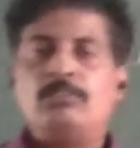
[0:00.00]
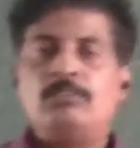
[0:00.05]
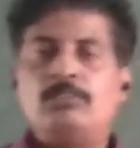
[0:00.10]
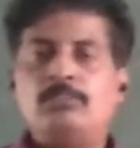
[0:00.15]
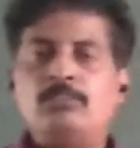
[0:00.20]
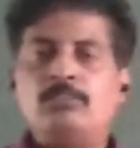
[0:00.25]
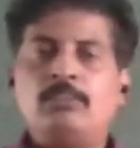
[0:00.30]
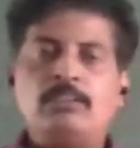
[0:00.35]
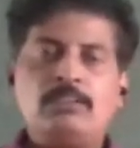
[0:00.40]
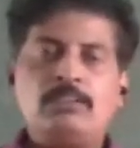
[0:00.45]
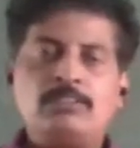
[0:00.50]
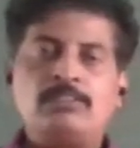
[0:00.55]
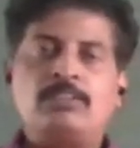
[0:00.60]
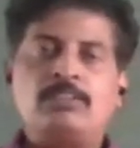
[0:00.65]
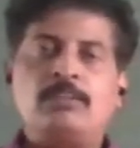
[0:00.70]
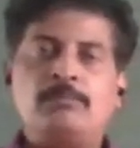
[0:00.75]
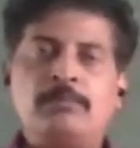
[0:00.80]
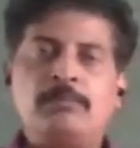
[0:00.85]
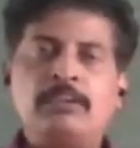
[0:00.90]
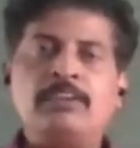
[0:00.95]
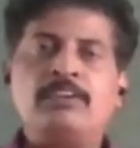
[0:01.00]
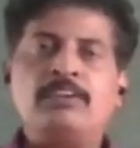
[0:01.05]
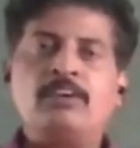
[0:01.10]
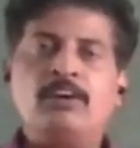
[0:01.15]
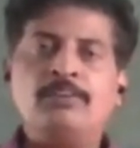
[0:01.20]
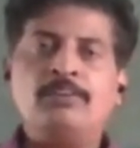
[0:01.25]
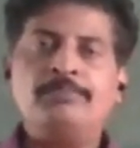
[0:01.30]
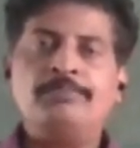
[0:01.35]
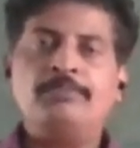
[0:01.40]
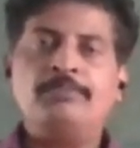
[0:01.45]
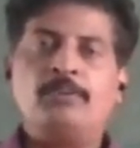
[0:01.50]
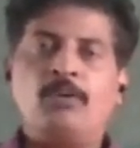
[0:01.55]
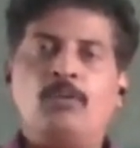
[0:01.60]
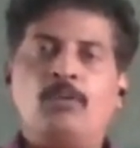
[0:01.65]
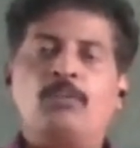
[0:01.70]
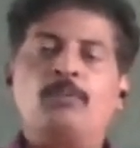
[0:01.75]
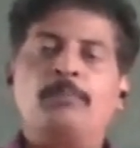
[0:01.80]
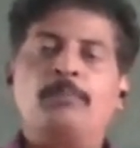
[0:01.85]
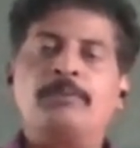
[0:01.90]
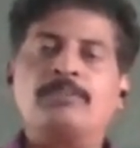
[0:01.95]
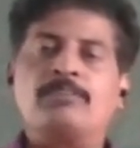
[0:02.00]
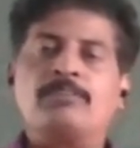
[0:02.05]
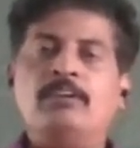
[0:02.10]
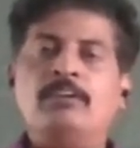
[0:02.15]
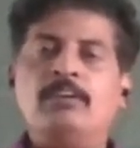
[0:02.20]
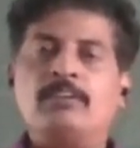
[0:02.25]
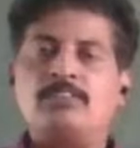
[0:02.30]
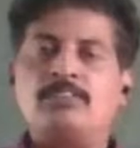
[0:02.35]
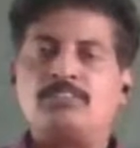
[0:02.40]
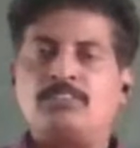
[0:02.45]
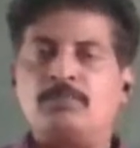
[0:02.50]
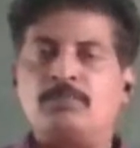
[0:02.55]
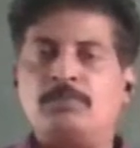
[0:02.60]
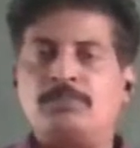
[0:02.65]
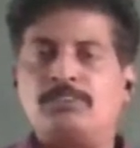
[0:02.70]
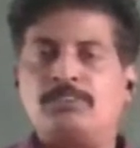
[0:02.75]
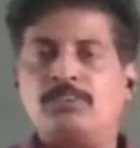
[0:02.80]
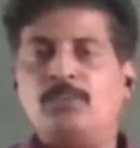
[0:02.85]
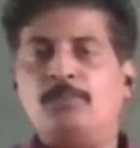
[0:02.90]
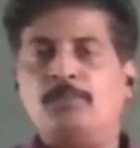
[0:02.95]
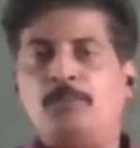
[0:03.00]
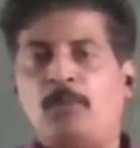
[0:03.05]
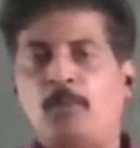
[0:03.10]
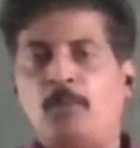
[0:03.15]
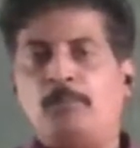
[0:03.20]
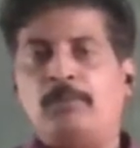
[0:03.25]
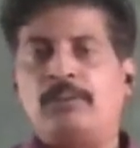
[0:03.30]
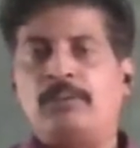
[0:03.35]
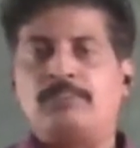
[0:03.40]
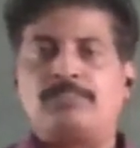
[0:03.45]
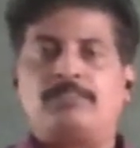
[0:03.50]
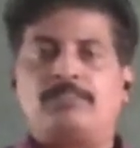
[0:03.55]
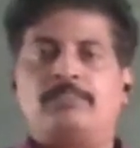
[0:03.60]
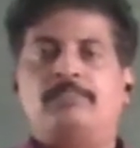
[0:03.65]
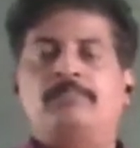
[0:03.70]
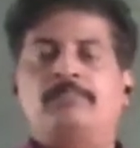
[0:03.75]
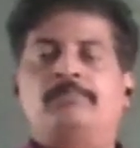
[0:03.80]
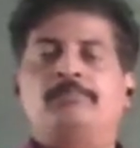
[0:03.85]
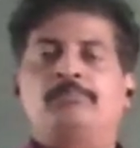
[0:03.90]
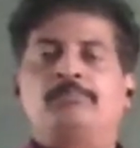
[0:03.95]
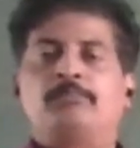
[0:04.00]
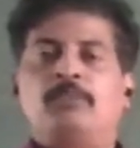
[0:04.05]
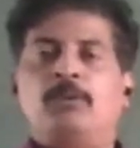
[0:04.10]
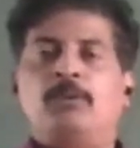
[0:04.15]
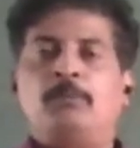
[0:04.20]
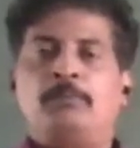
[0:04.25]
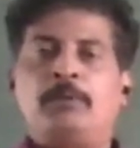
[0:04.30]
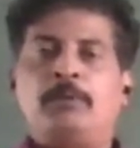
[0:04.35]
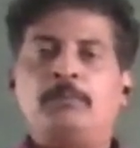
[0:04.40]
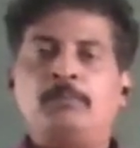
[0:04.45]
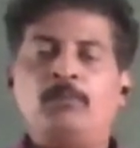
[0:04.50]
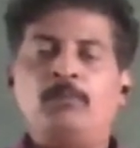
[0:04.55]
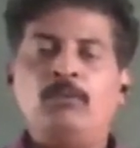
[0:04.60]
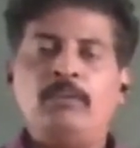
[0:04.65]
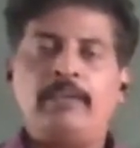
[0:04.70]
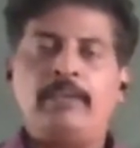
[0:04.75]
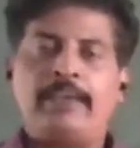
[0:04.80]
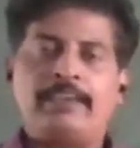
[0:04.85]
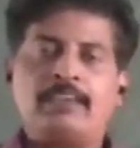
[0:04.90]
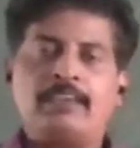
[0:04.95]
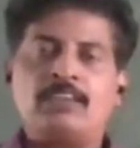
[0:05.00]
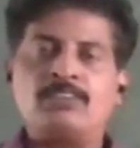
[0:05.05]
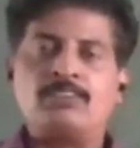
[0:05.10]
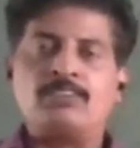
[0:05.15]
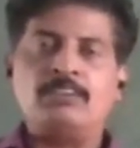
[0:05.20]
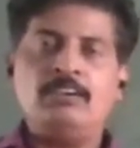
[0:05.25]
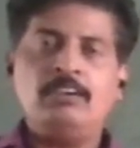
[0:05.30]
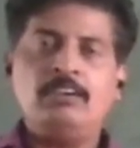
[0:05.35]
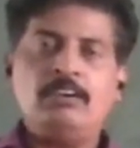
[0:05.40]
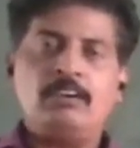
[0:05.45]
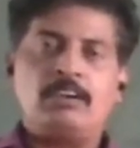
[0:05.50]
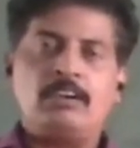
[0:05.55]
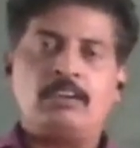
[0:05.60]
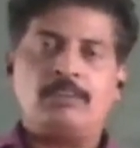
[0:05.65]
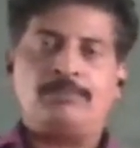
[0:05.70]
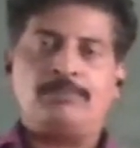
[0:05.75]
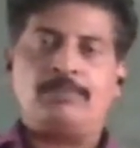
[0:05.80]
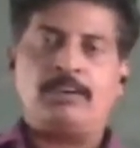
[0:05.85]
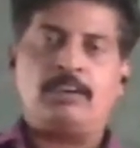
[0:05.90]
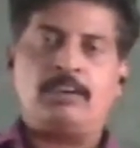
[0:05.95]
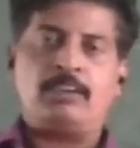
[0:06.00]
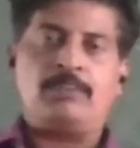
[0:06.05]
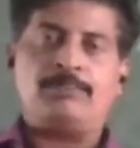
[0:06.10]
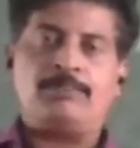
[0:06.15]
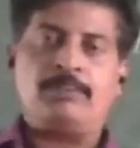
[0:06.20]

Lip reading: So that is the meaning of occupational distribution of population. People engaged in different